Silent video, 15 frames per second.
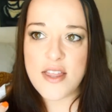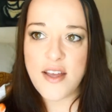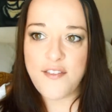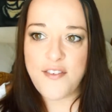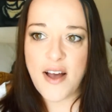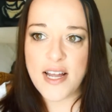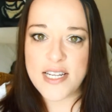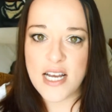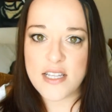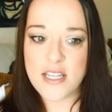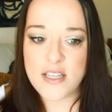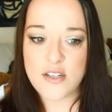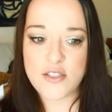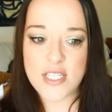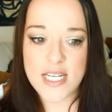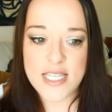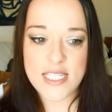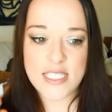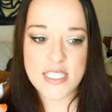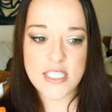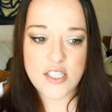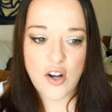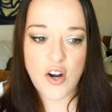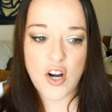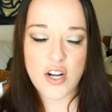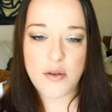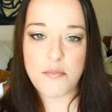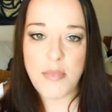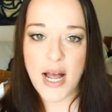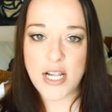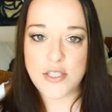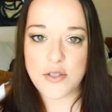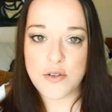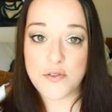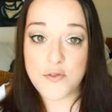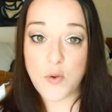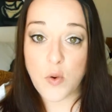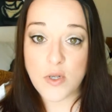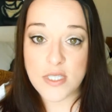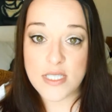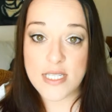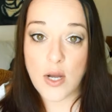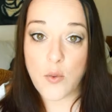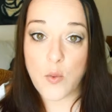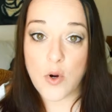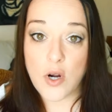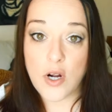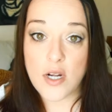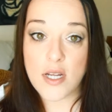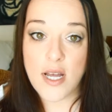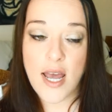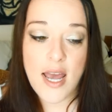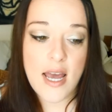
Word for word: they find out that there's like these dark magical forces at work.